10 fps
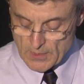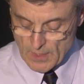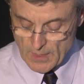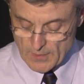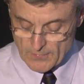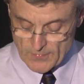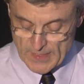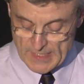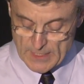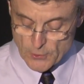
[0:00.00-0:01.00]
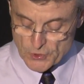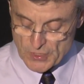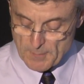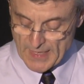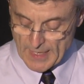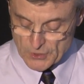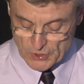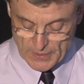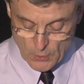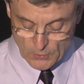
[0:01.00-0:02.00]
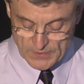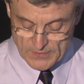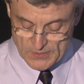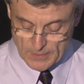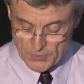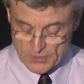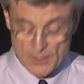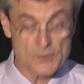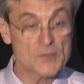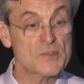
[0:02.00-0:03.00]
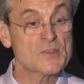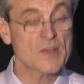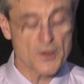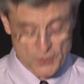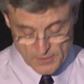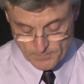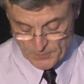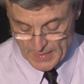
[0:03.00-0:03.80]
that he or she may actually hold on the subject under discussion,